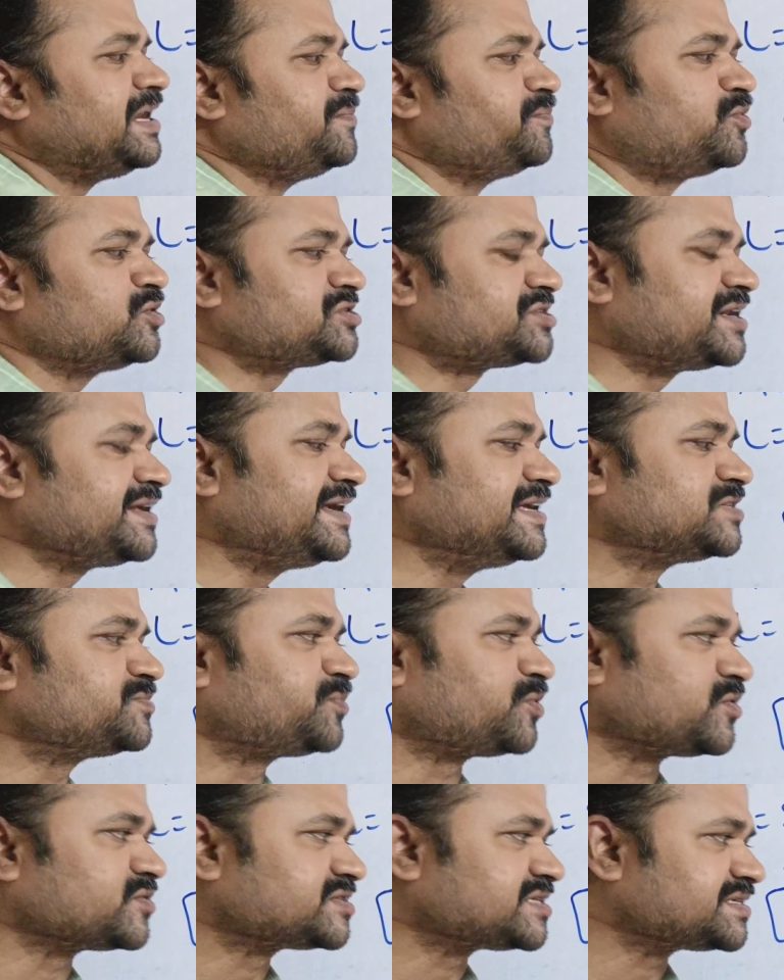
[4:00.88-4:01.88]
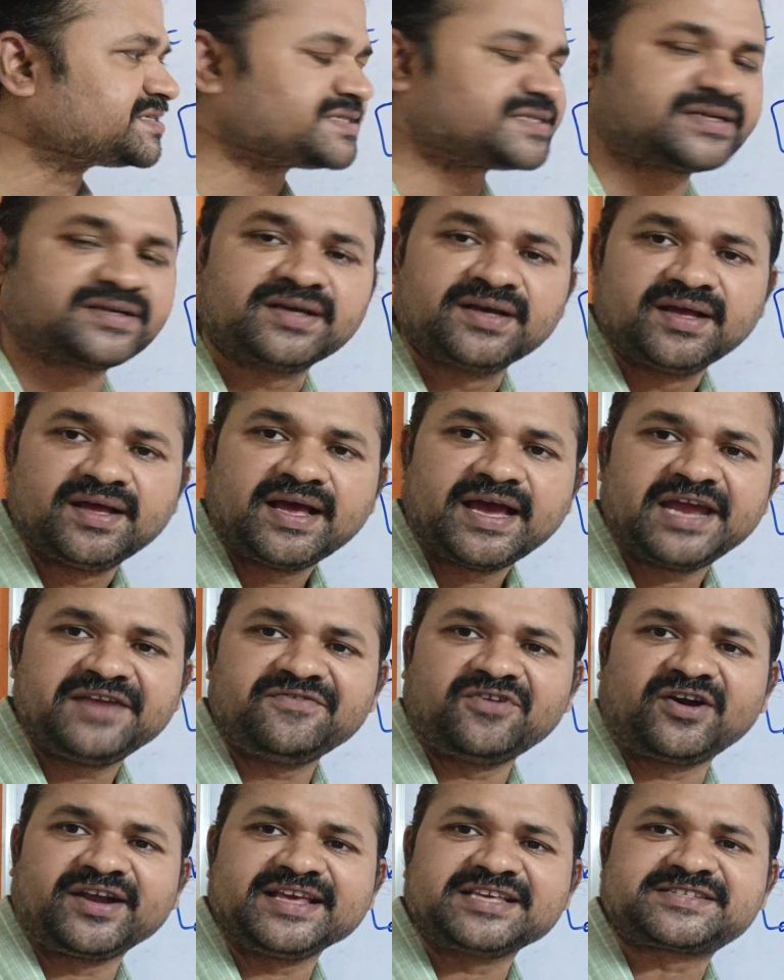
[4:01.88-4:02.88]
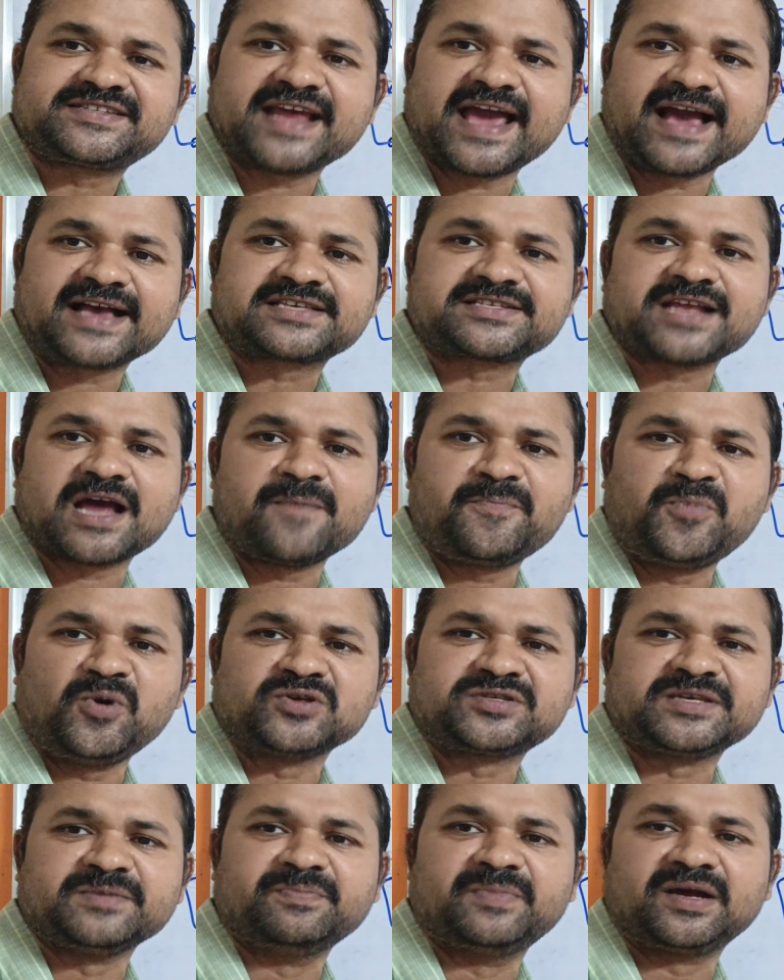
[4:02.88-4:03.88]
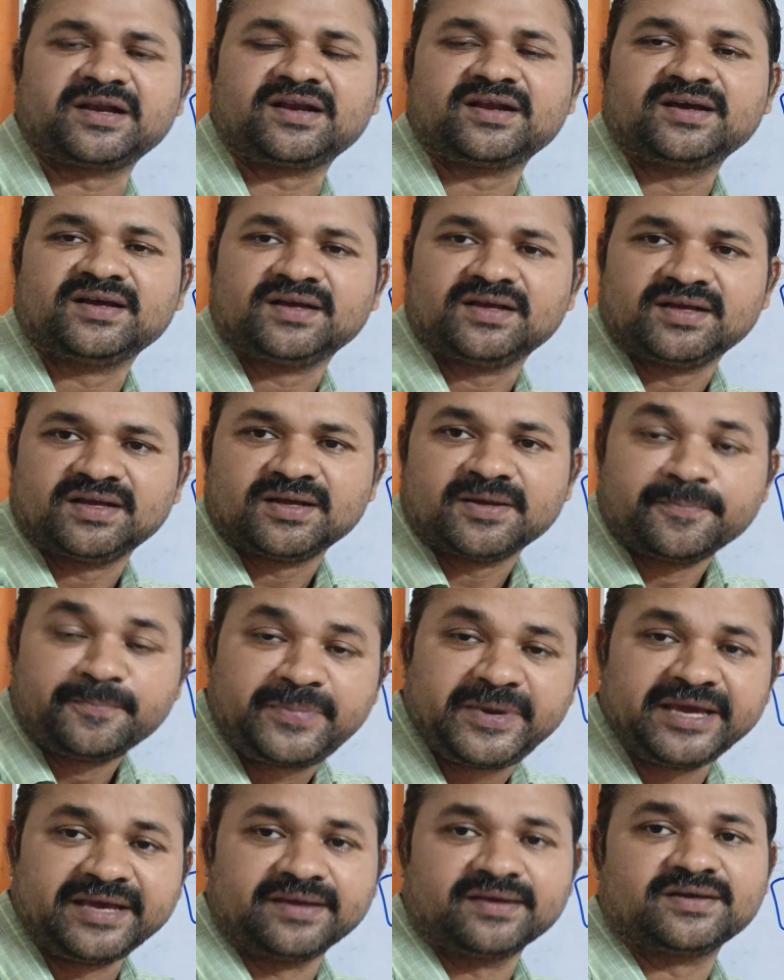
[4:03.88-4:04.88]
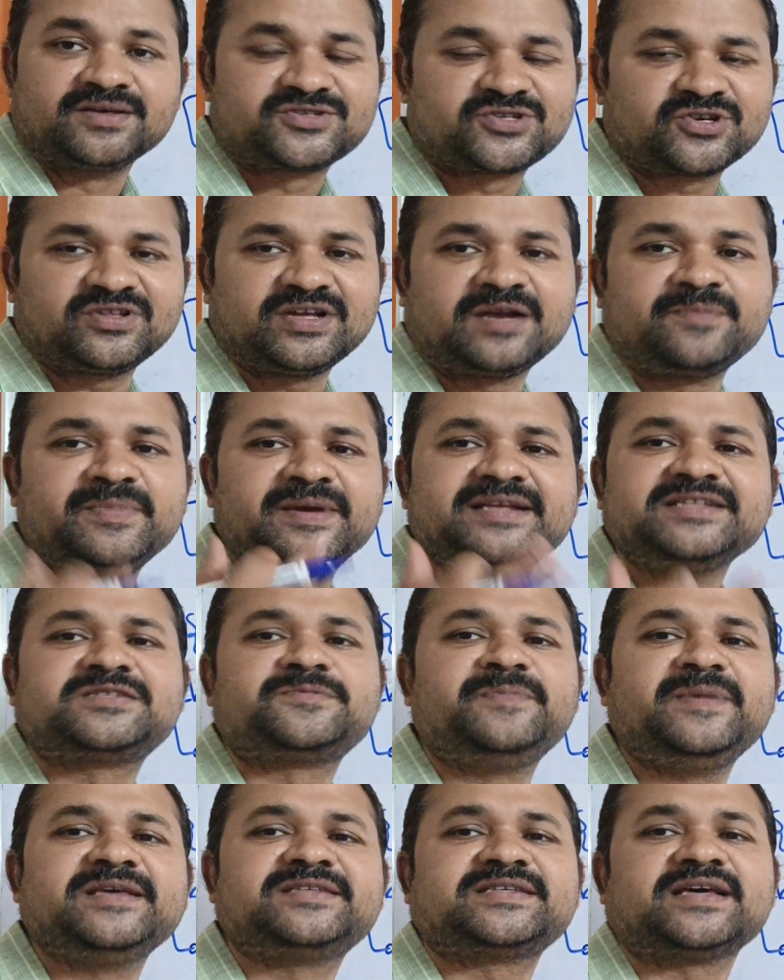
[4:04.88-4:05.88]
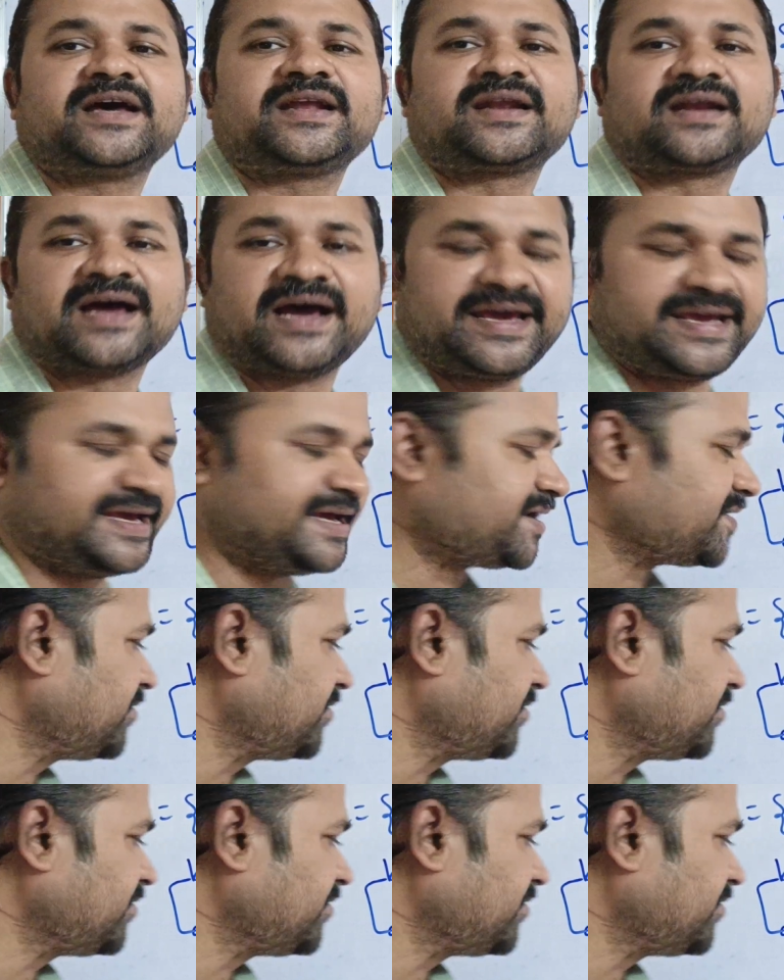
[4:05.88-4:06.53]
input string is processed. And what is stack's topmost symbol? B. So, that means B's are higher.